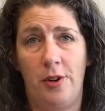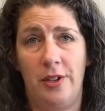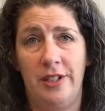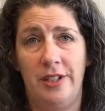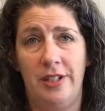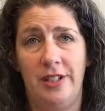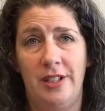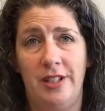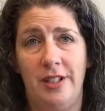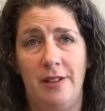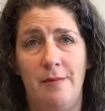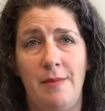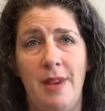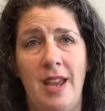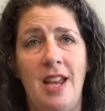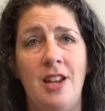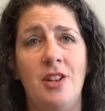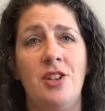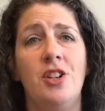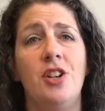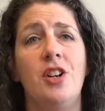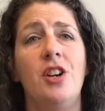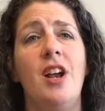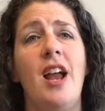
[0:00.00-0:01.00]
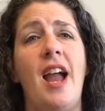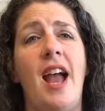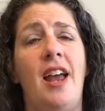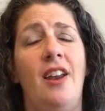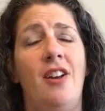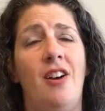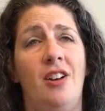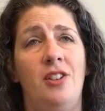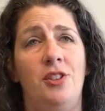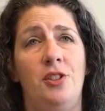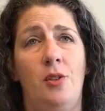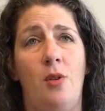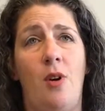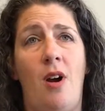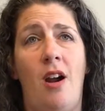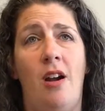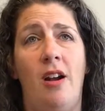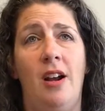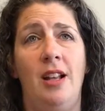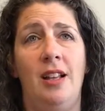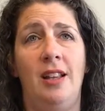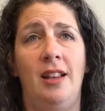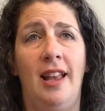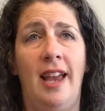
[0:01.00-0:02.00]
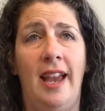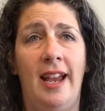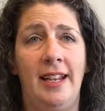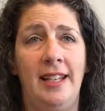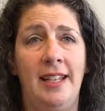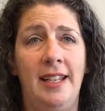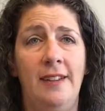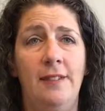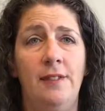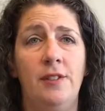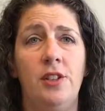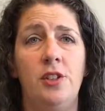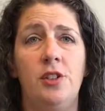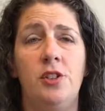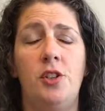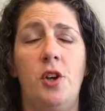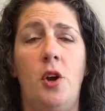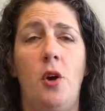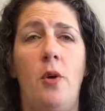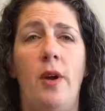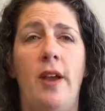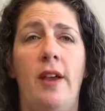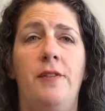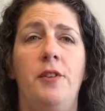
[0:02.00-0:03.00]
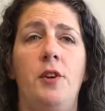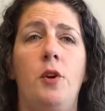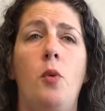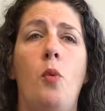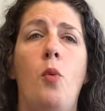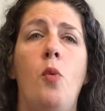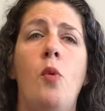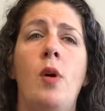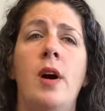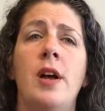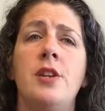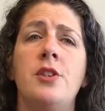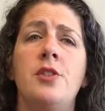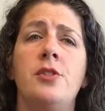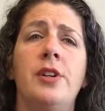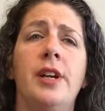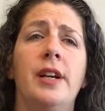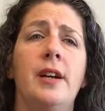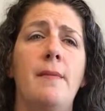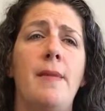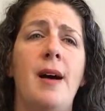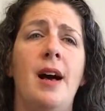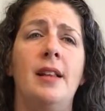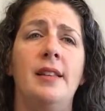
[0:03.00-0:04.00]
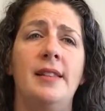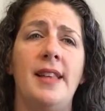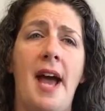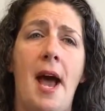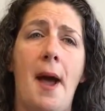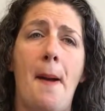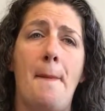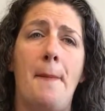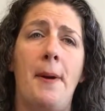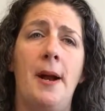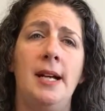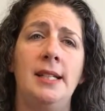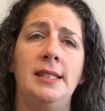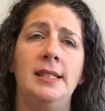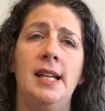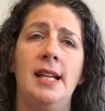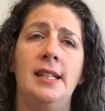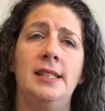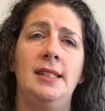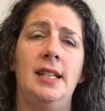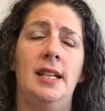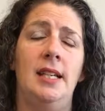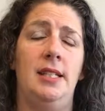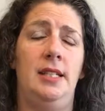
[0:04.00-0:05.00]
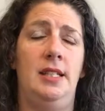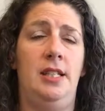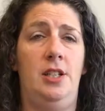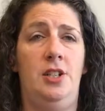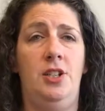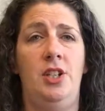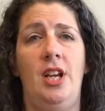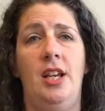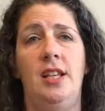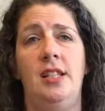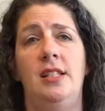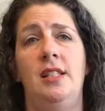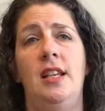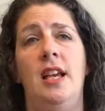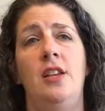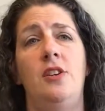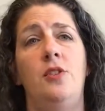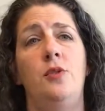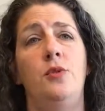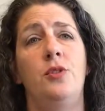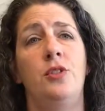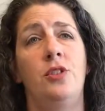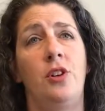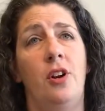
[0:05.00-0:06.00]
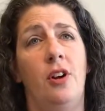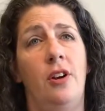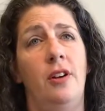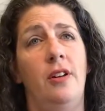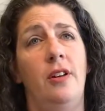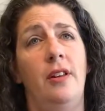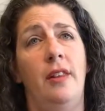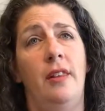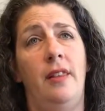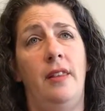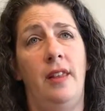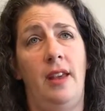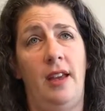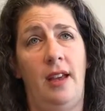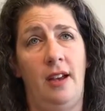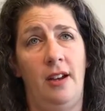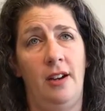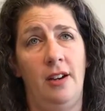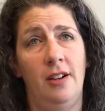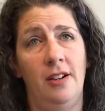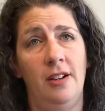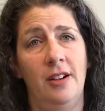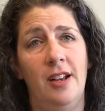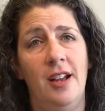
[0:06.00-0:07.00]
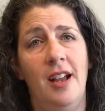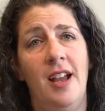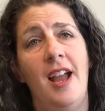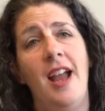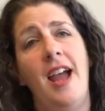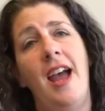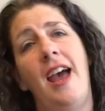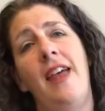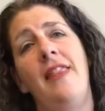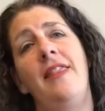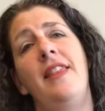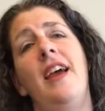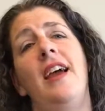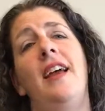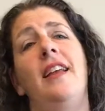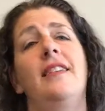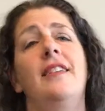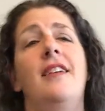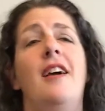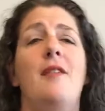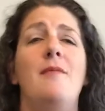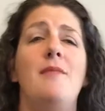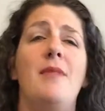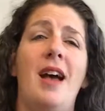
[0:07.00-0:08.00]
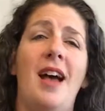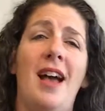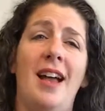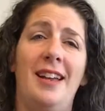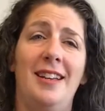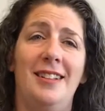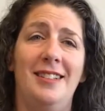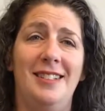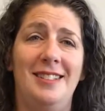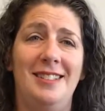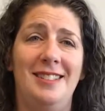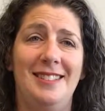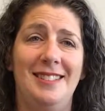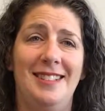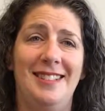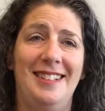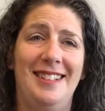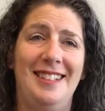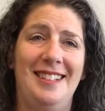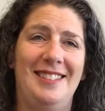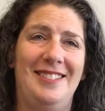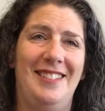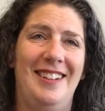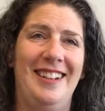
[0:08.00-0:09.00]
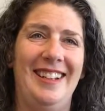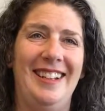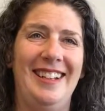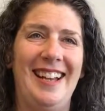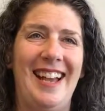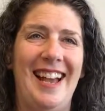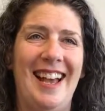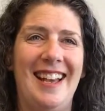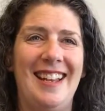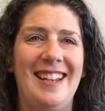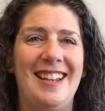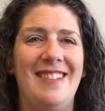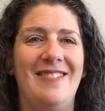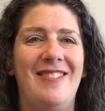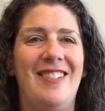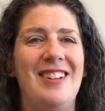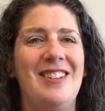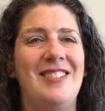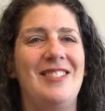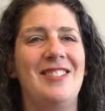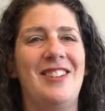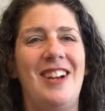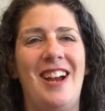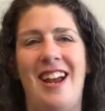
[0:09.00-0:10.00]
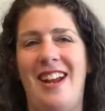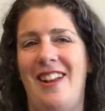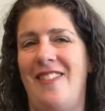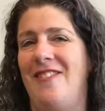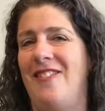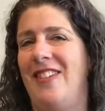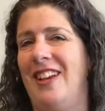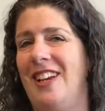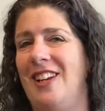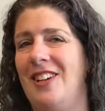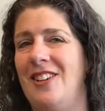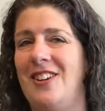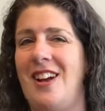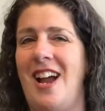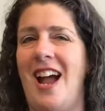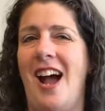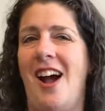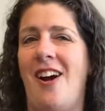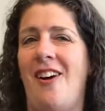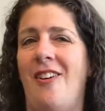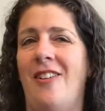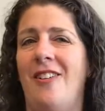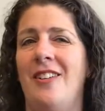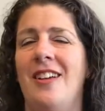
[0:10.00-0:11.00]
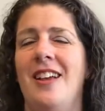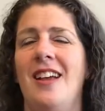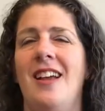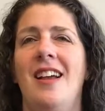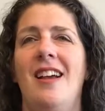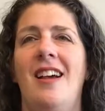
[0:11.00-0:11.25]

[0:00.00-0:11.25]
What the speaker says: courses in the major and also our elective. So if you're wondering about that process, I suggest that you start there and then come back and listen to this one again. And when you're trying to figure out,